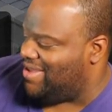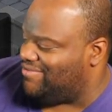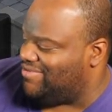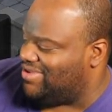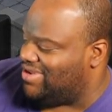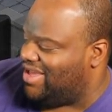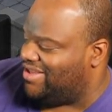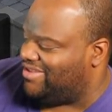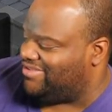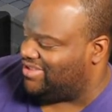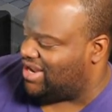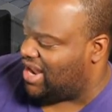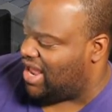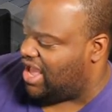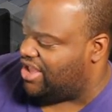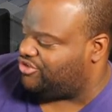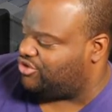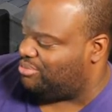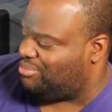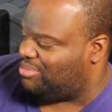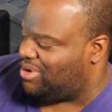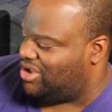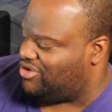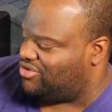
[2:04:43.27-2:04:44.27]
even as an
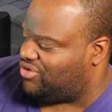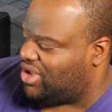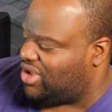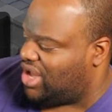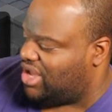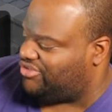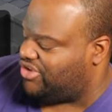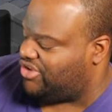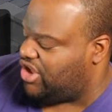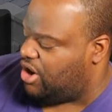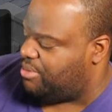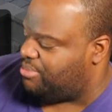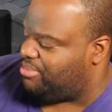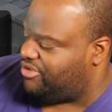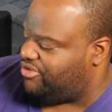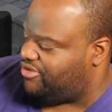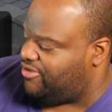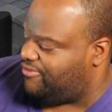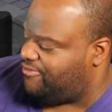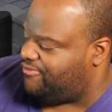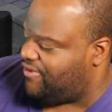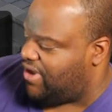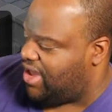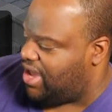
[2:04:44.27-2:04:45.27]
isometric
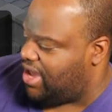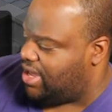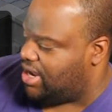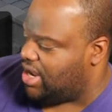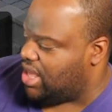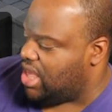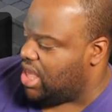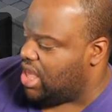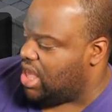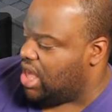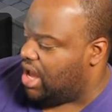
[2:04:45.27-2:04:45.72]
CRPG fan.